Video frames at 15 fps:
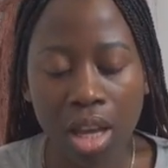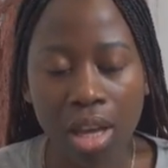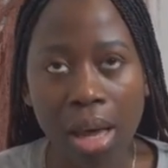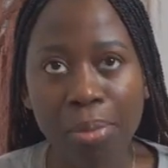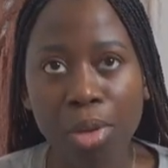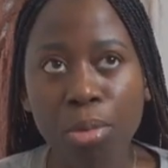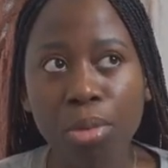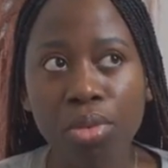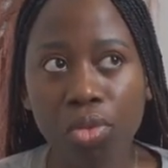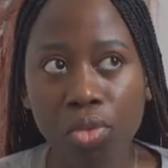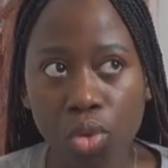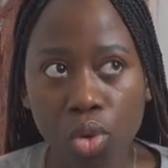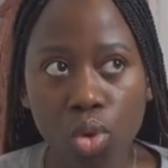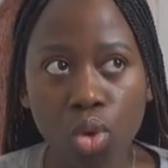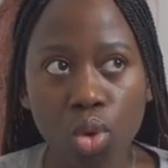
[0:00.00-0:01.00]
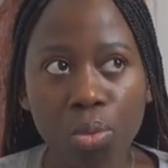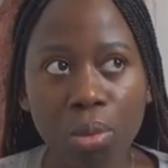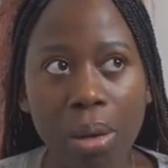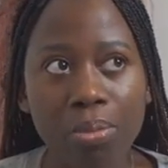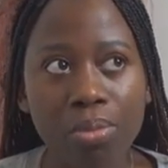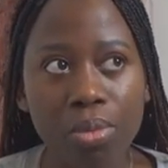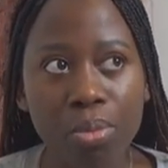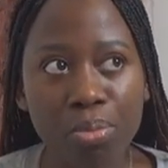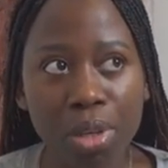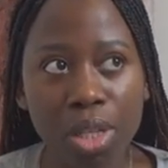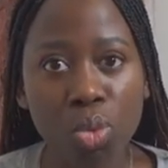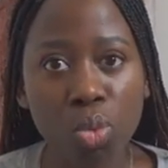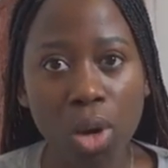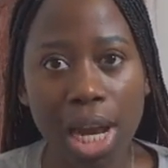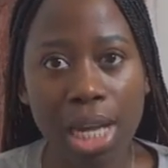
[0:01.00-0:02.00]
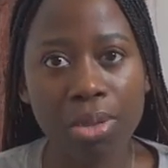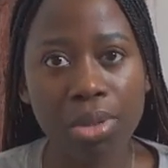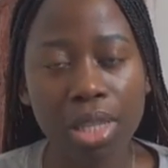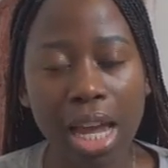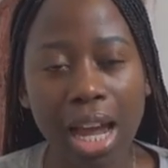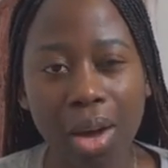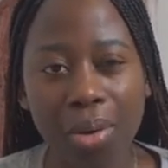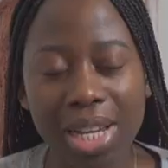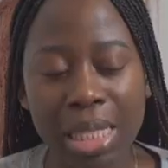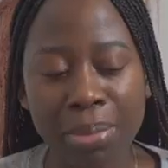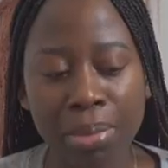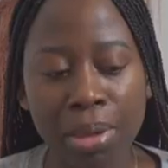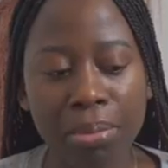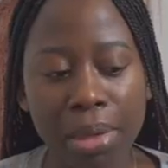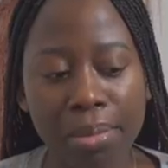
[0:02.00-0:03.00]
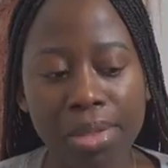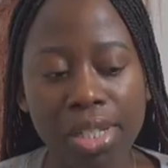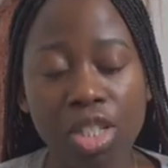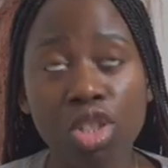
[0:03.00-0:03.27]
I'm not being frugal, but I'm being wise with how I spend my money.